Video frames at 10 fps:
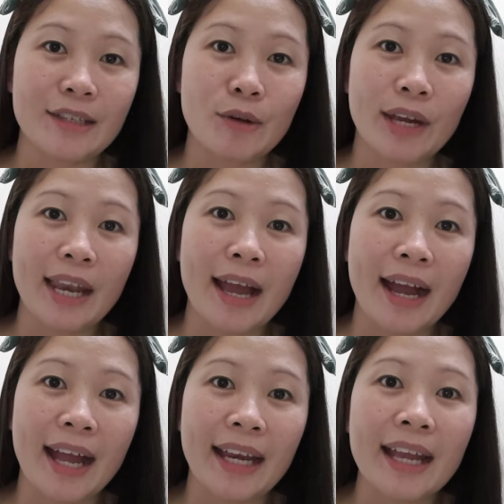So,
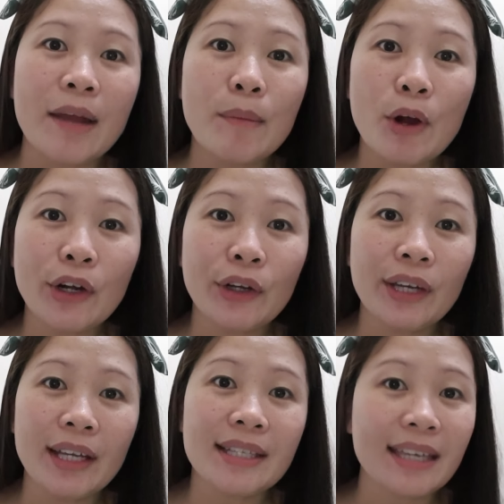kailangan more on
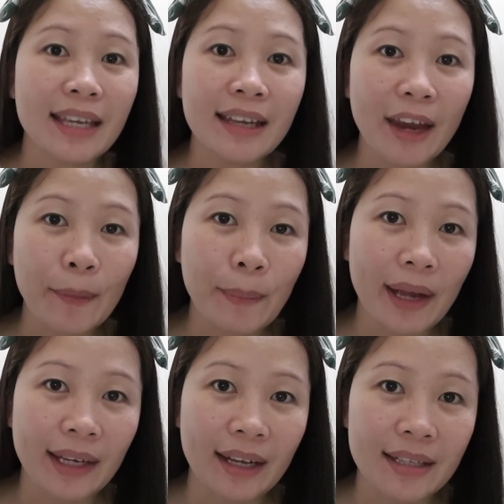skincare
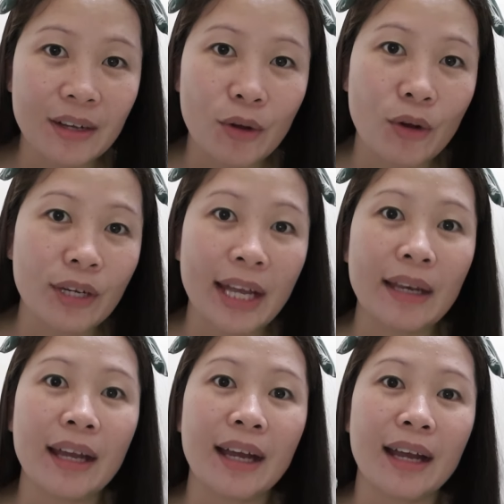products ako
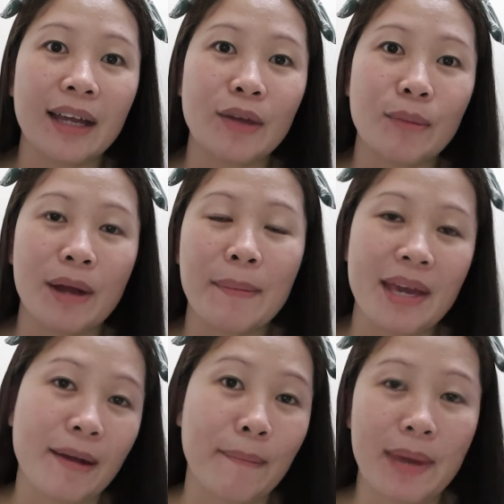than yung
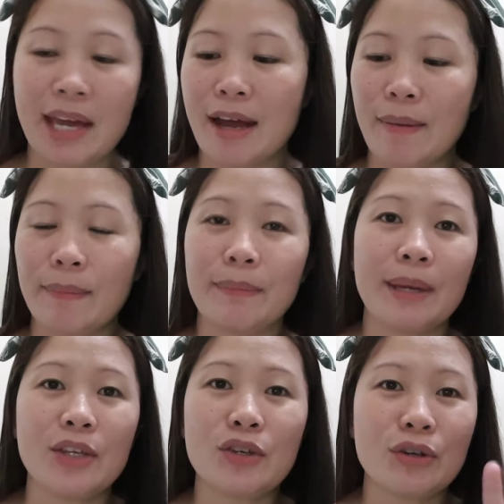mga makeup.
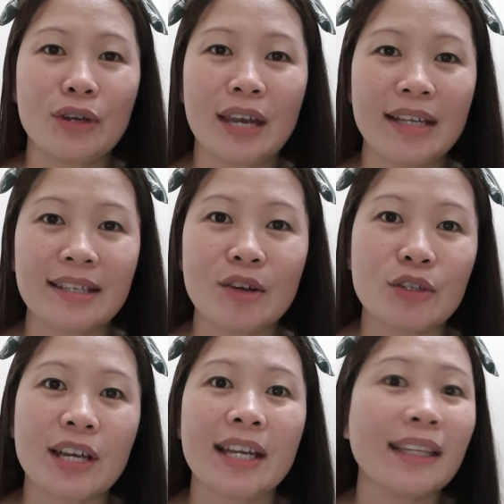Medyo less ako
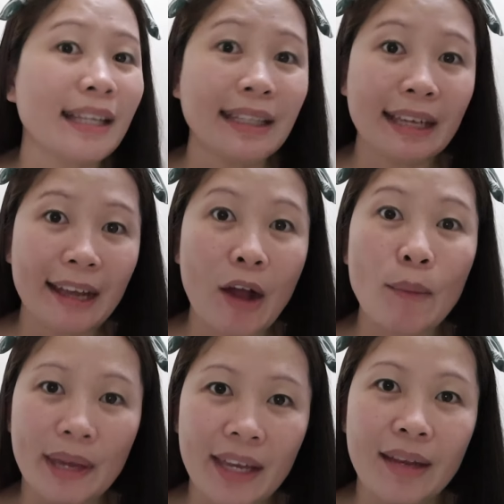dyan. At hindi talaga
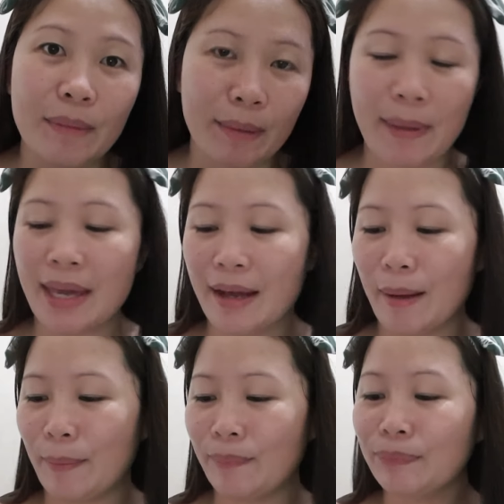ako mahilig
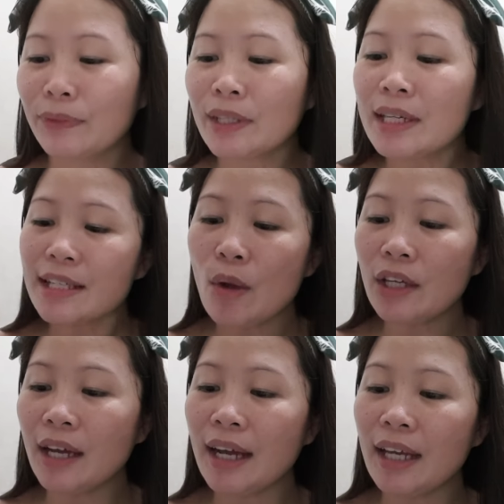mag-makeup. So,
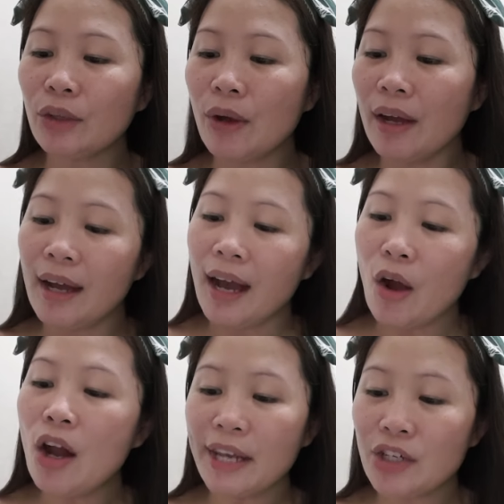ang ito,
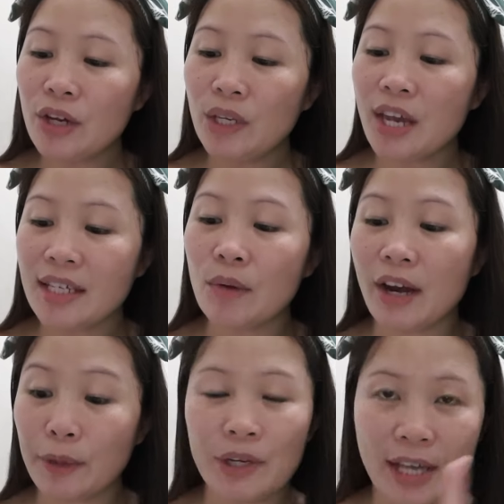all natural witch hazel
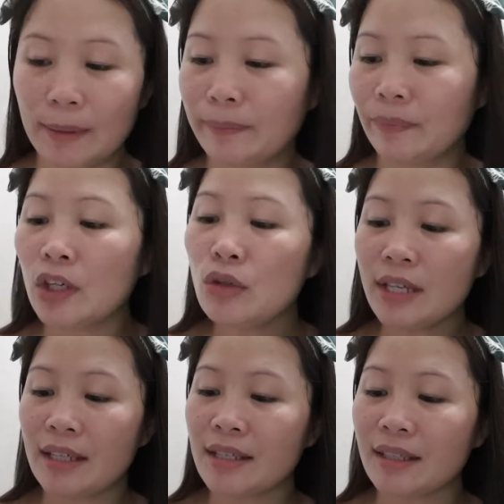100%.
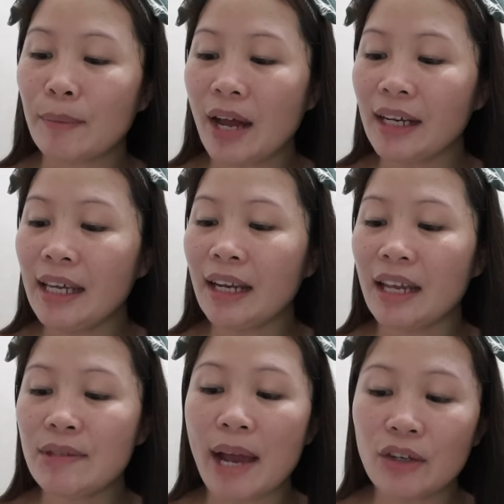Uses, temporarily
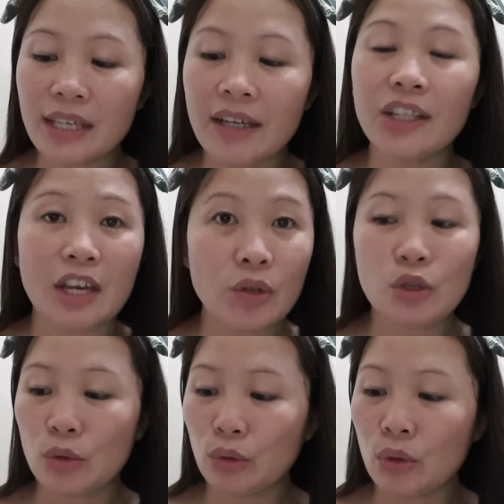relieves minor skin
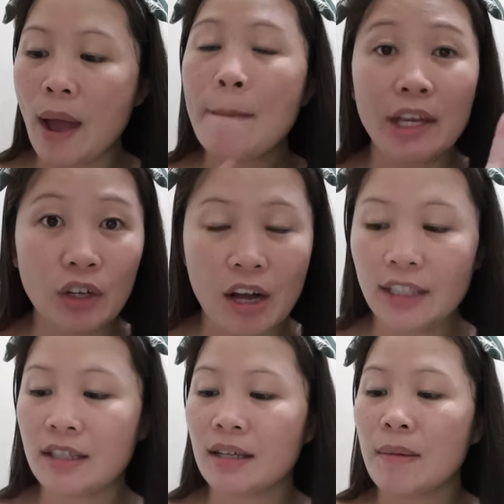irritations due to minor
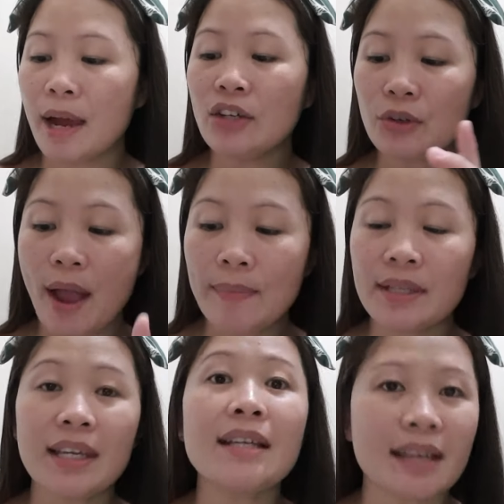cuts, minor
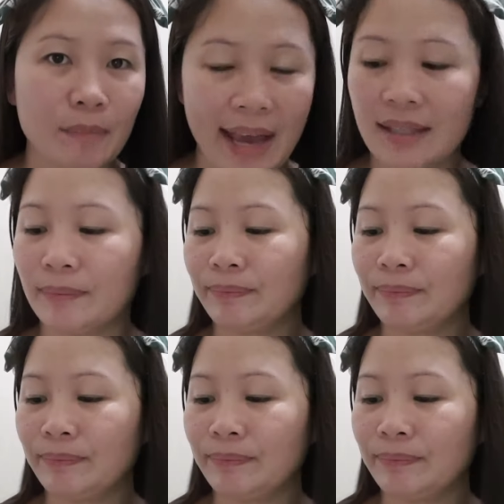scraps, insect bites.